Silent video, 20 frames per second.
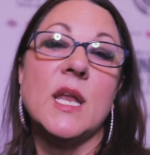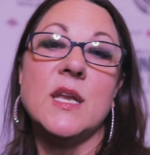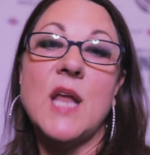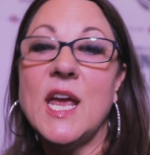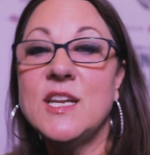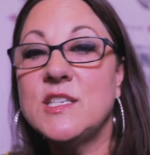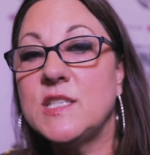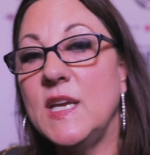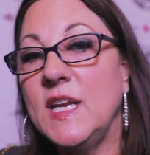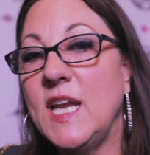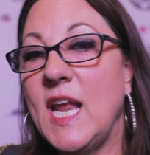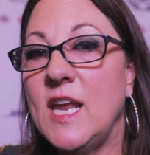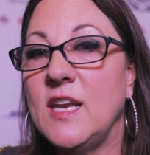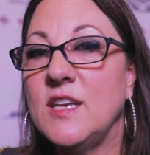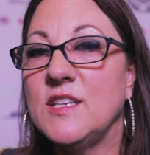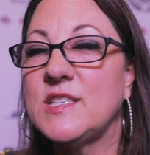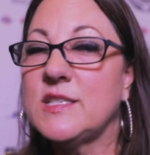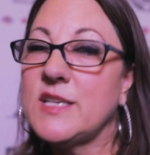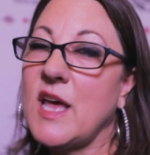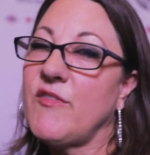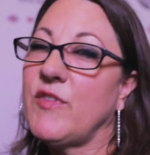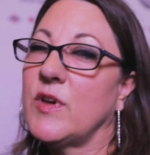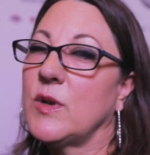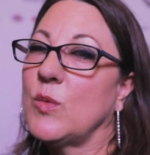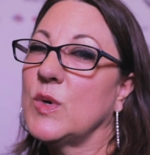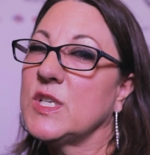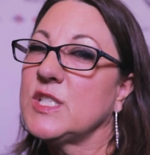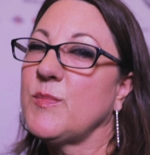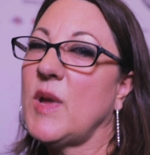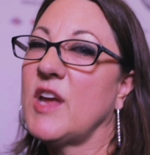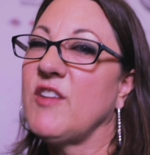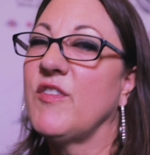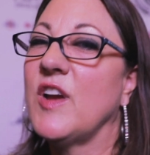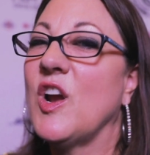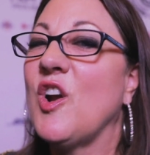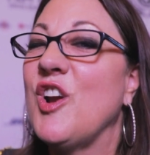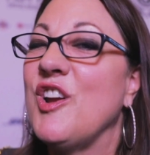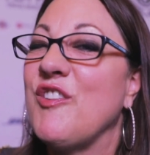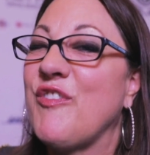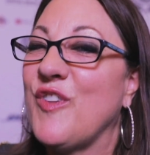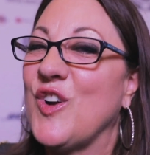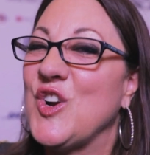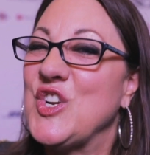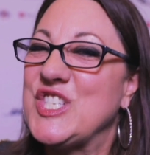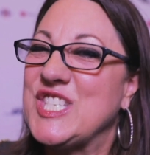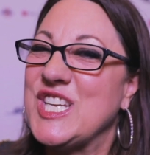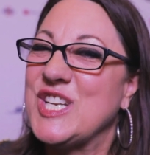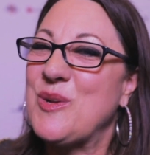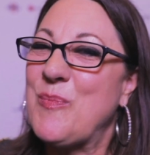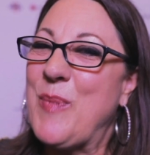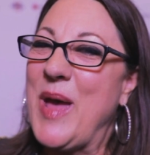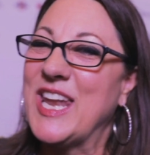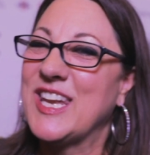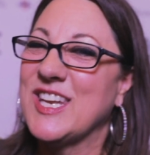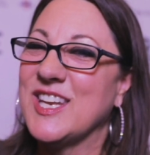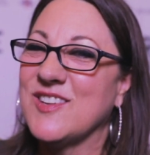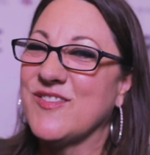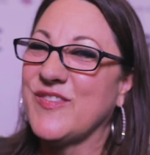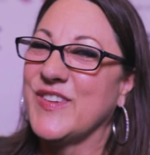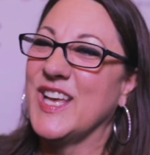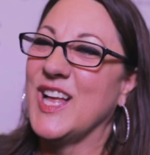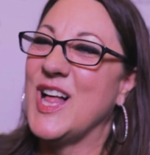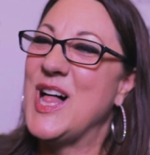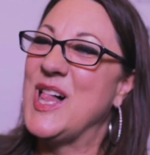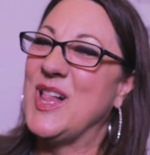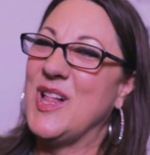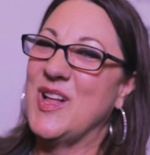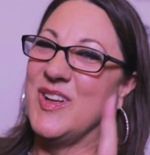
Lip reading: 1987 was my very first independent film.